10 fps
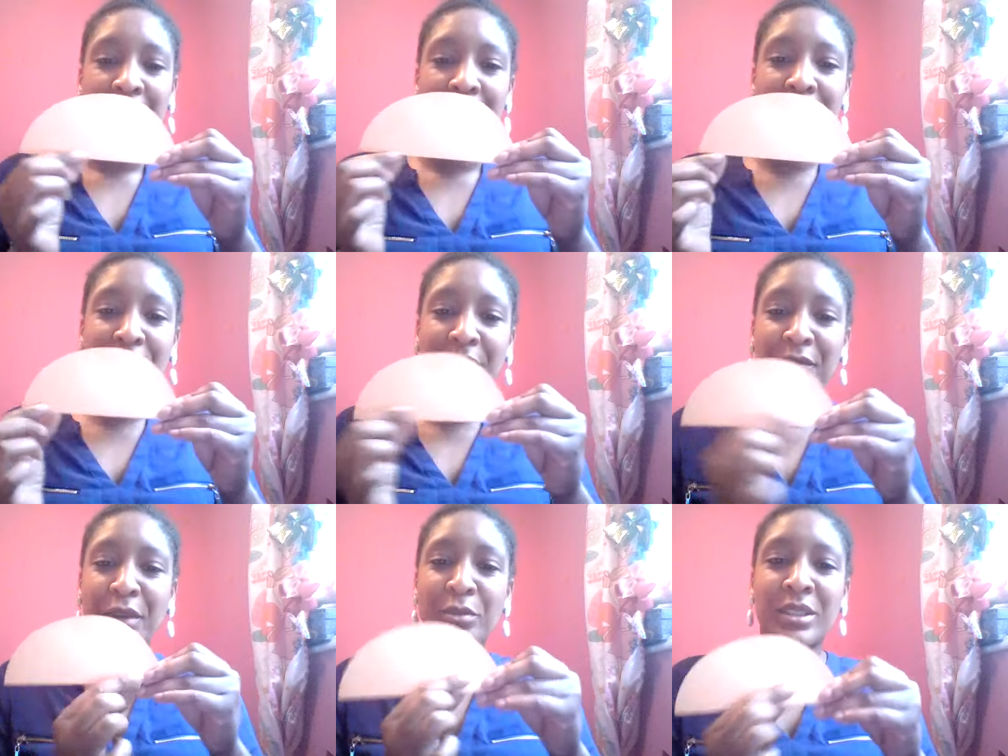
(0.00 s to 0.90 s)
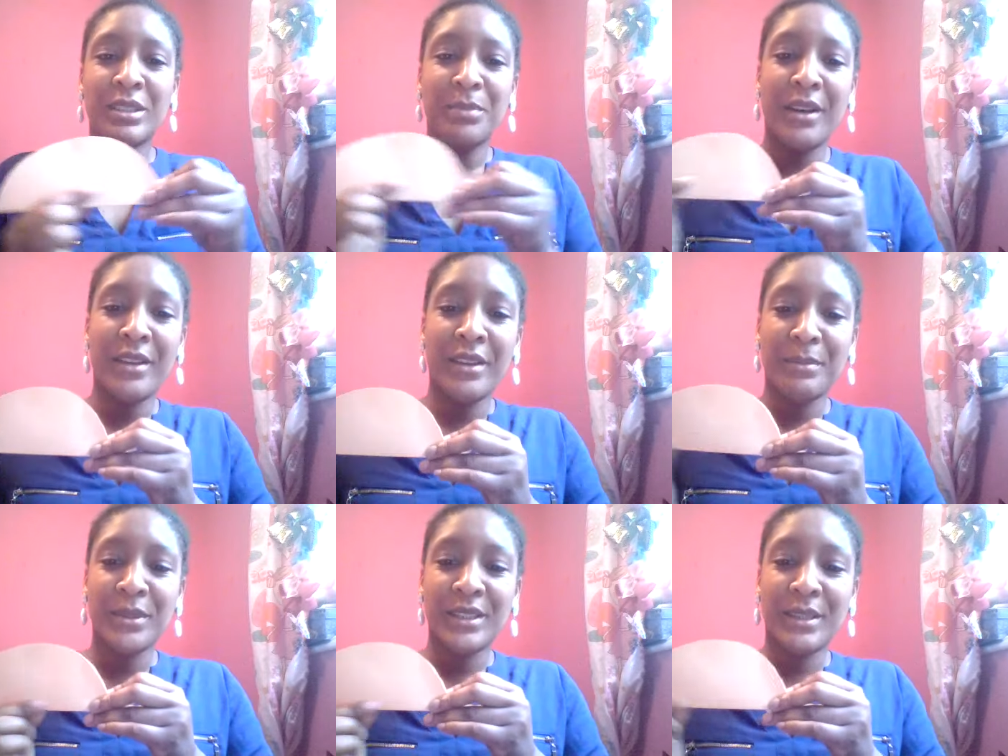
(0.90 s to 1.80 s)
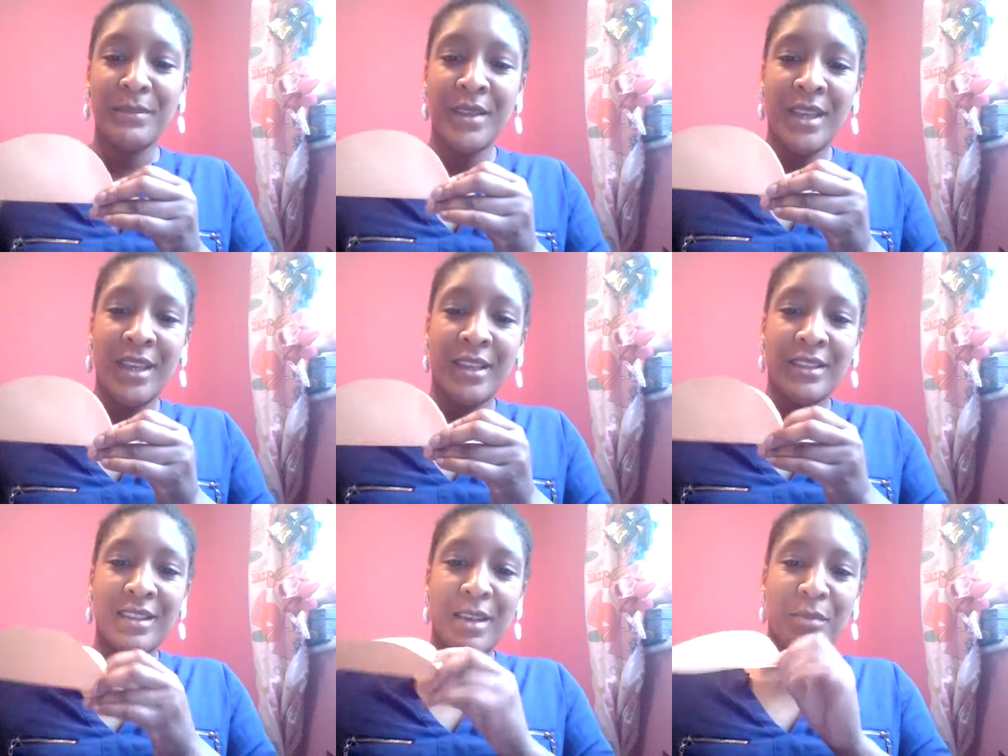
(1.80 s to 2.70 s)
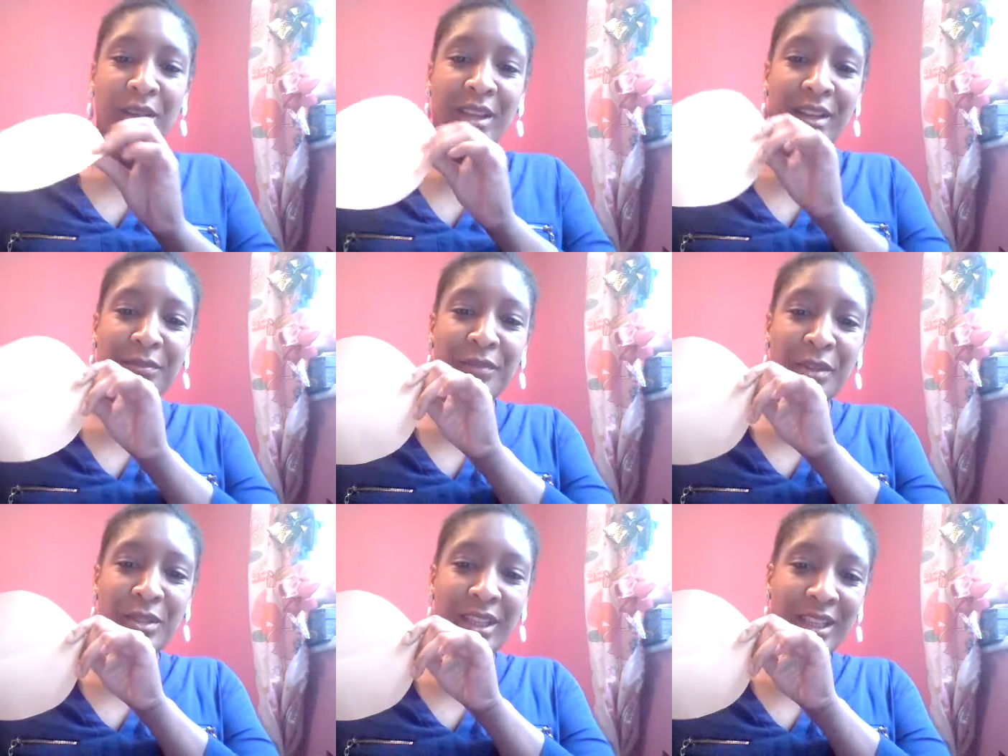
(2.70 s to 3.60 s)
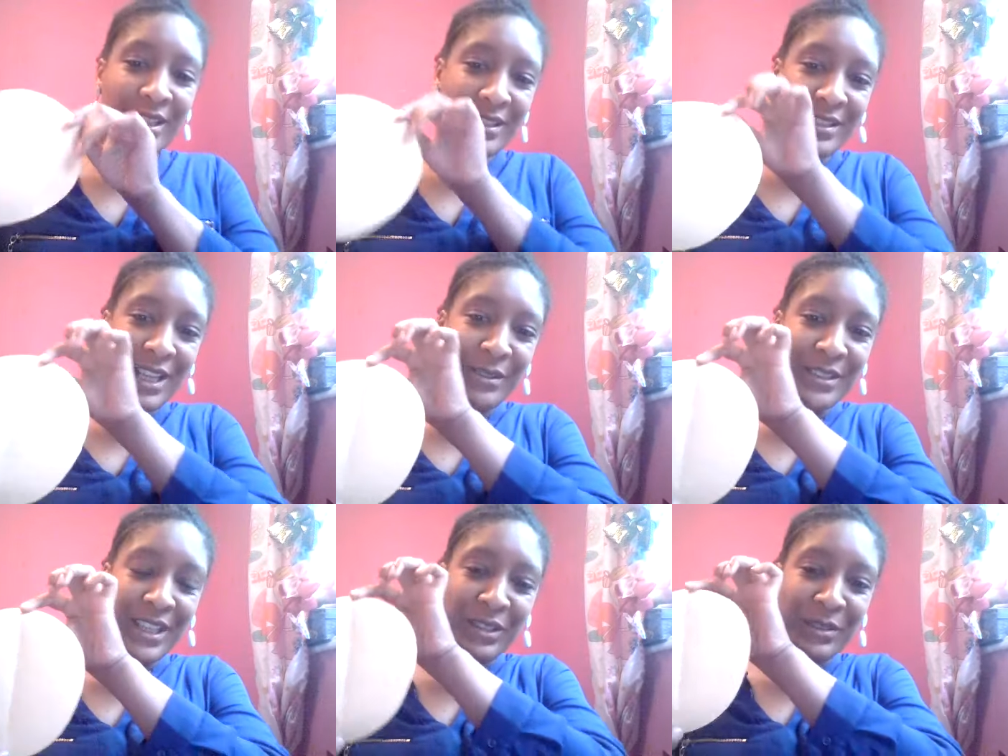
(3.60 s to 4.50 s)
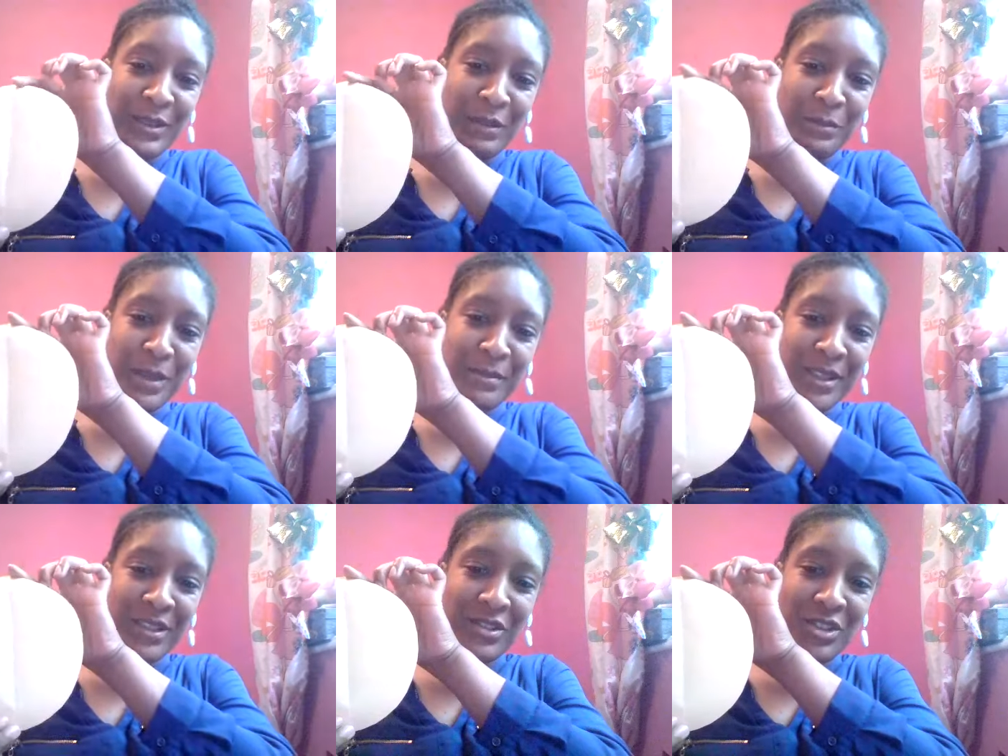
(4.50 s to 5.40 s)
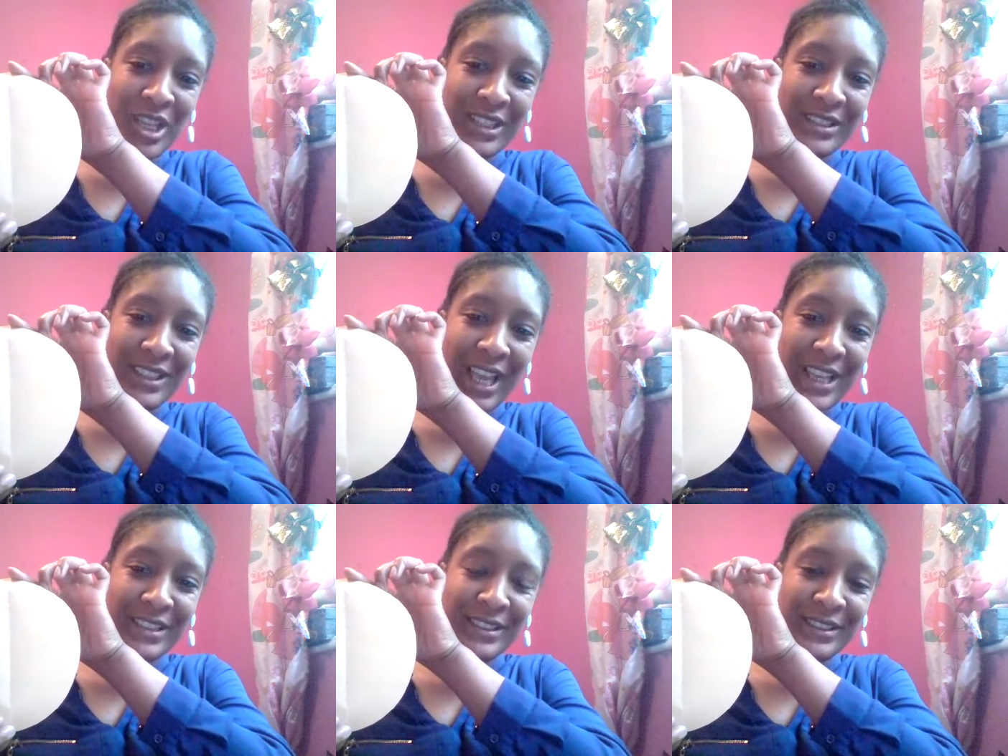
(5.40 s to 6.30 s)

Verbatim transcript: leaving the folded part at the bottom so then when I unfold it it's now a circle and that will be my chick's head.